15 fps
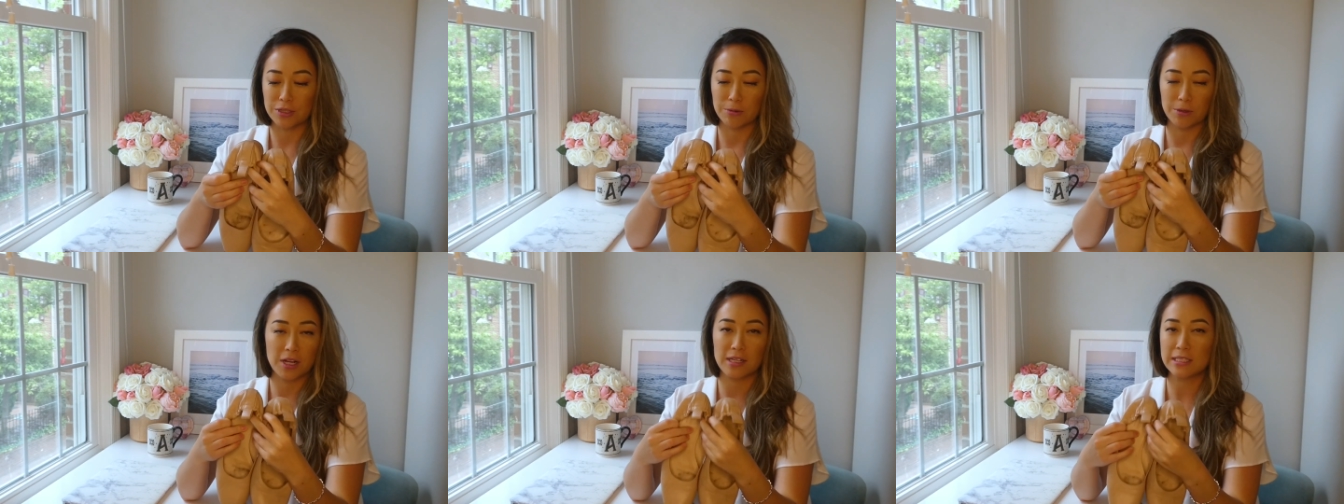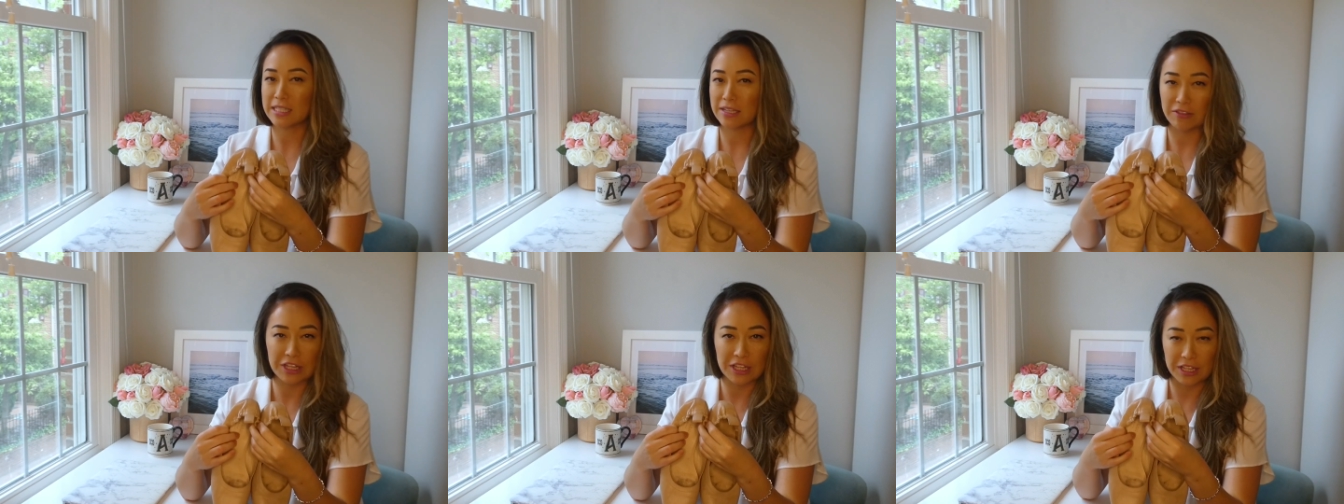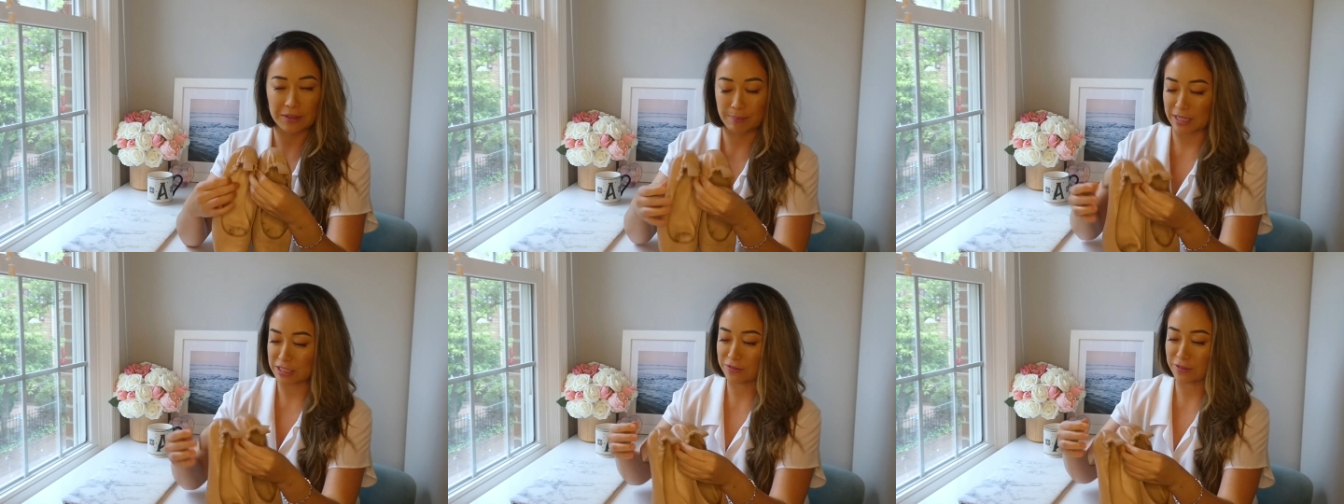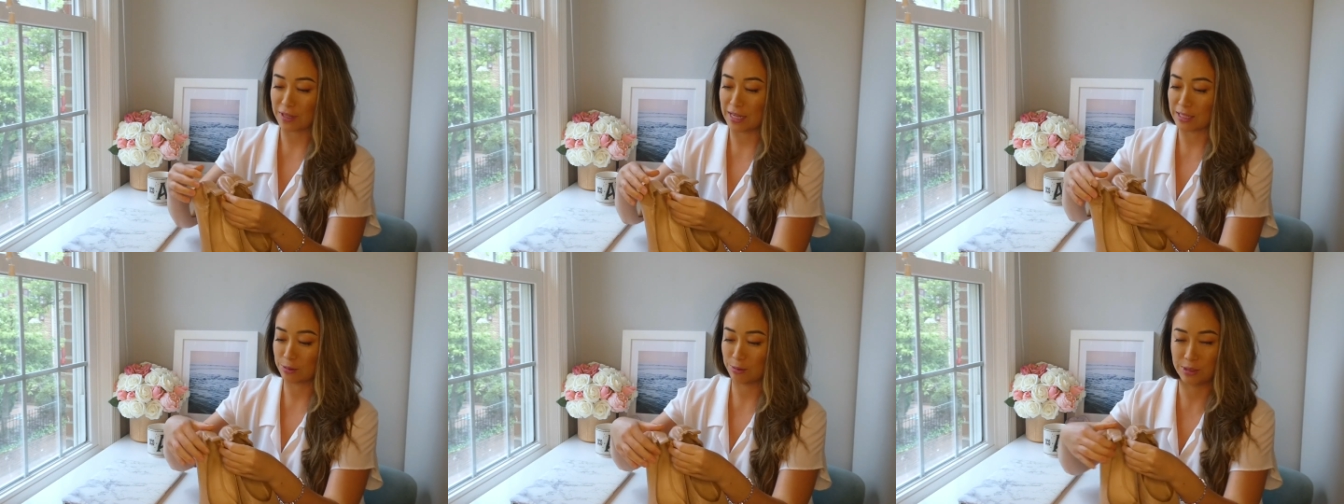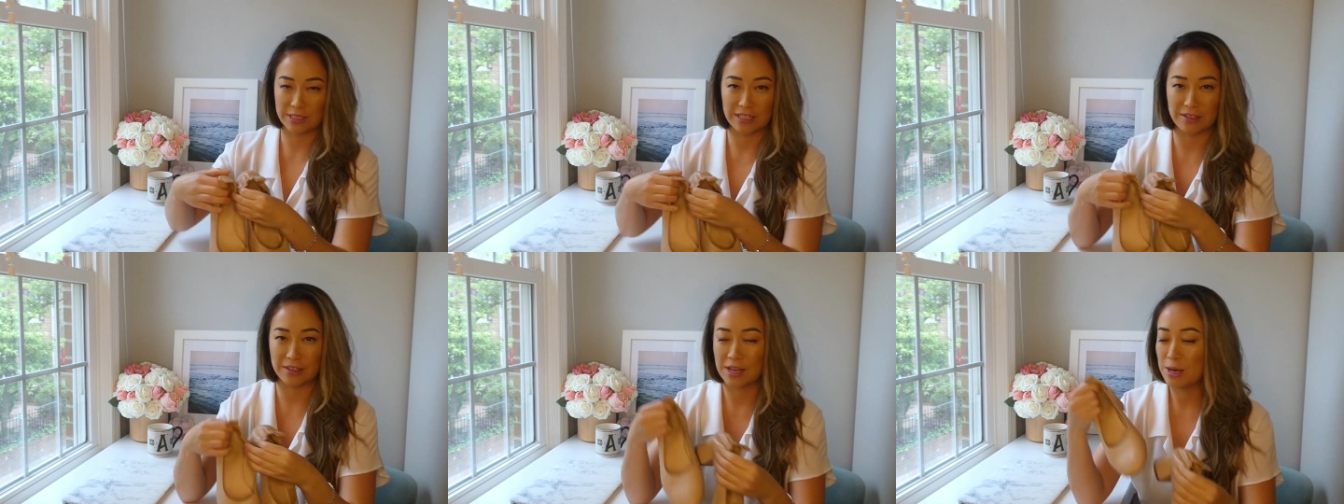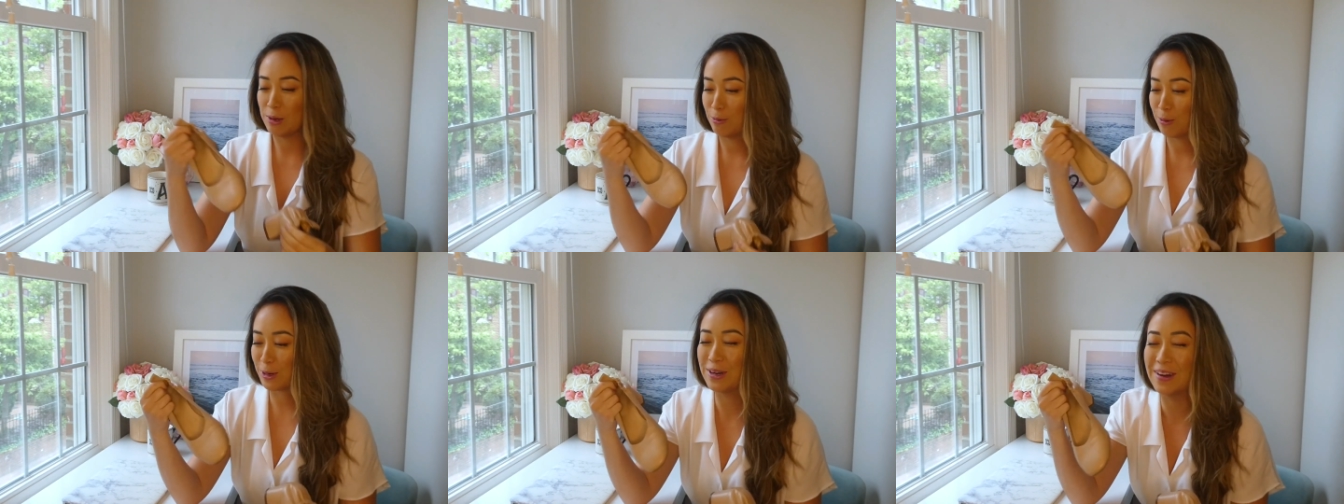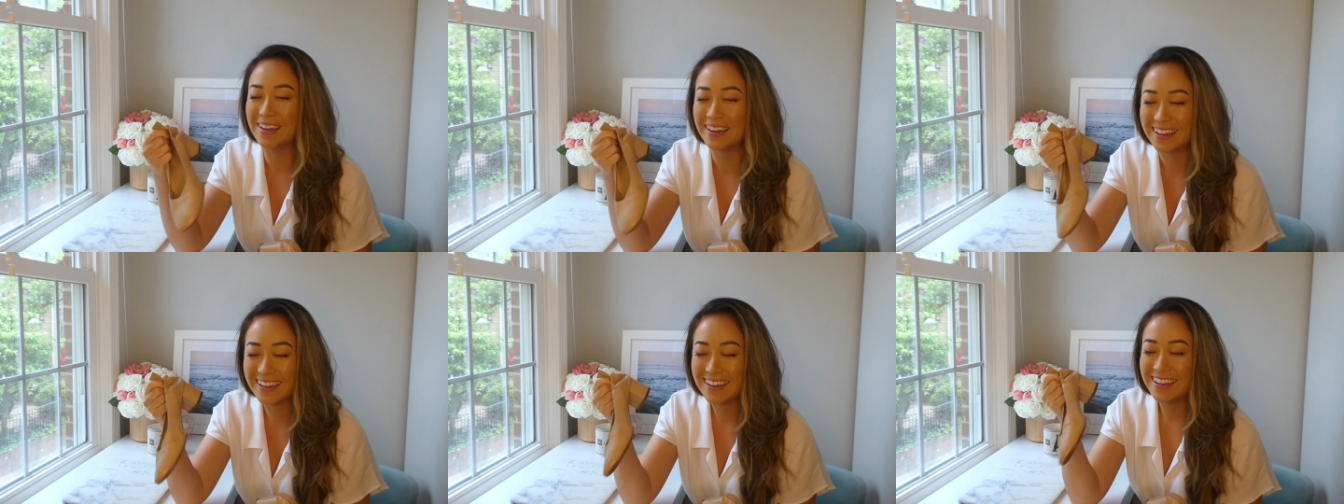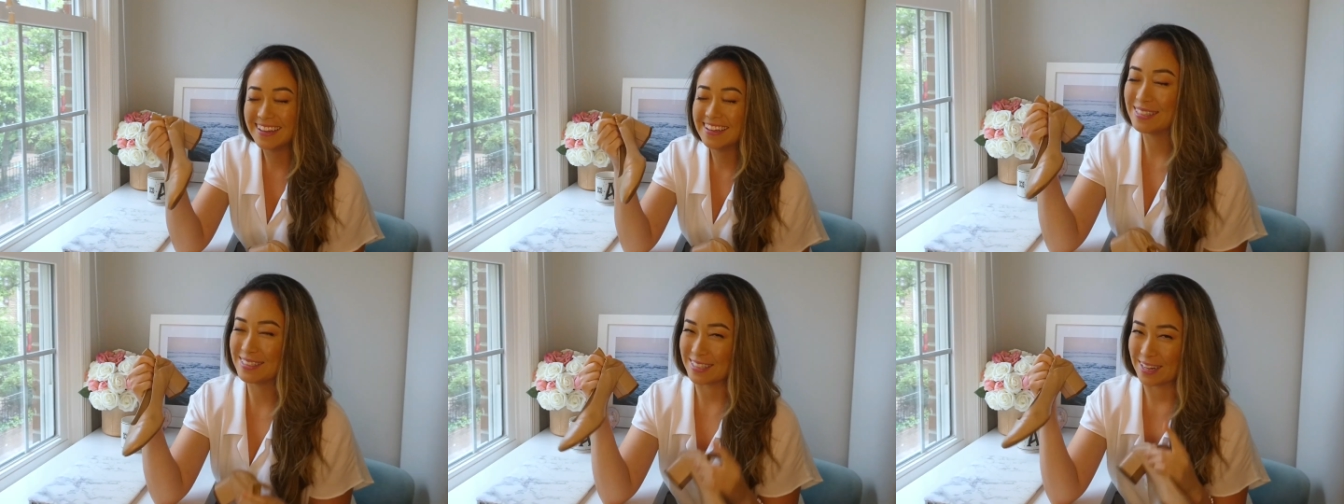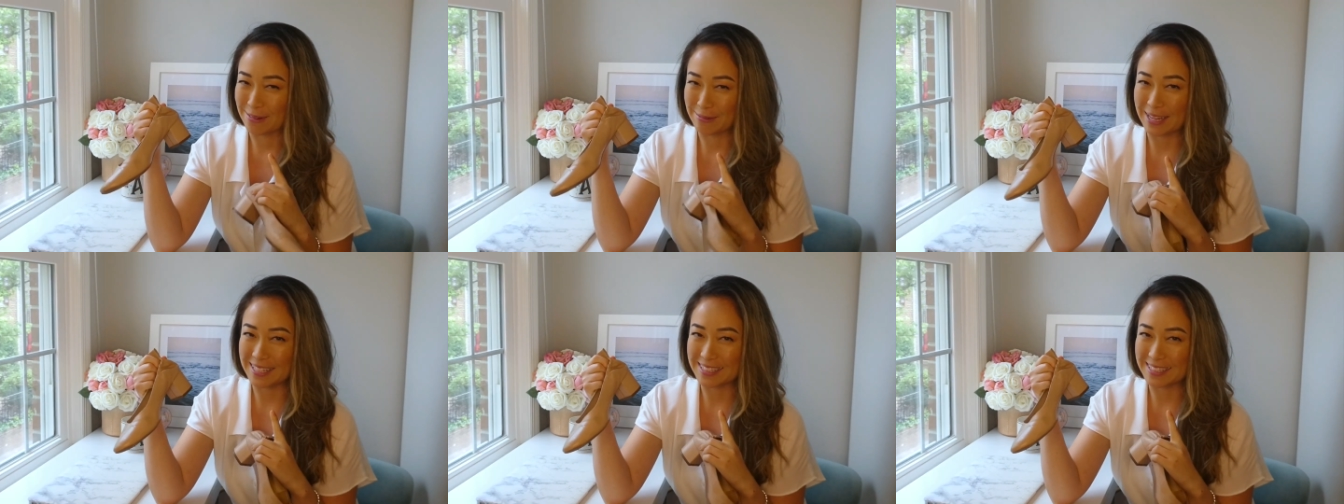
We're not saving the best for last. We're saving, we're going, sorry, I'm getting